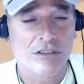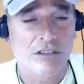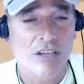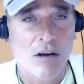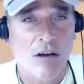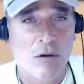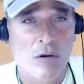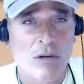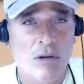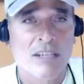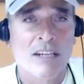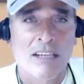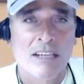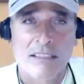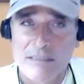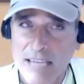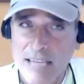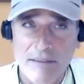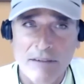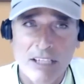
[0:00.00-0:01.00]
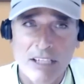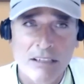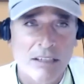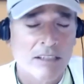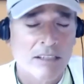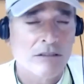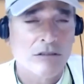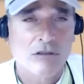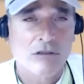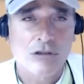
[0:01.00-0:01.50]
So, David,
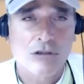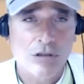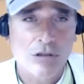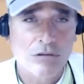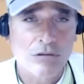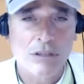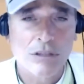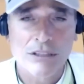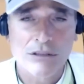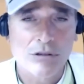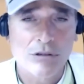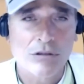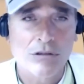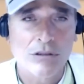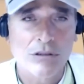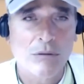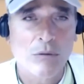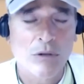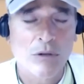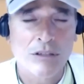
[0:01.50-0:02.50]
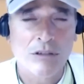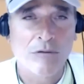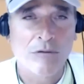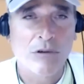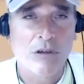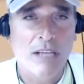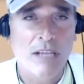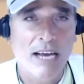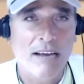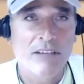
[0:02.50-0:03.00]
truly, truly
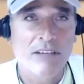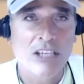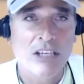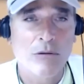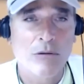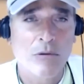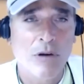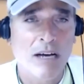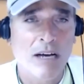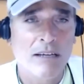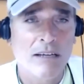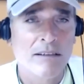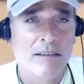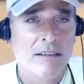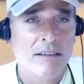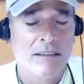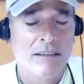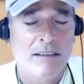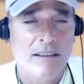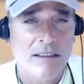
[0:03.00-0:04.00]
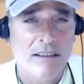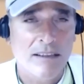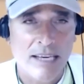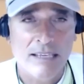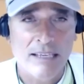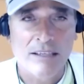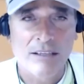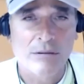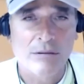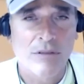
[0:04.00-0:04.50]
wonderful having you on.
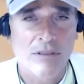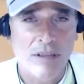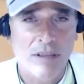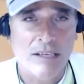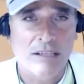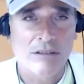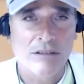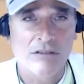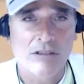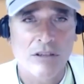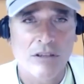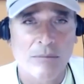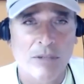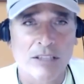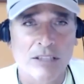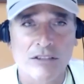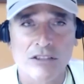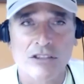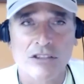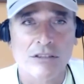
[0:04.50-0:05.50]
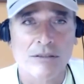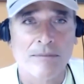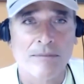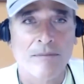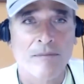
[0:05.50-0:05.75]
Thank you. Thank you so much.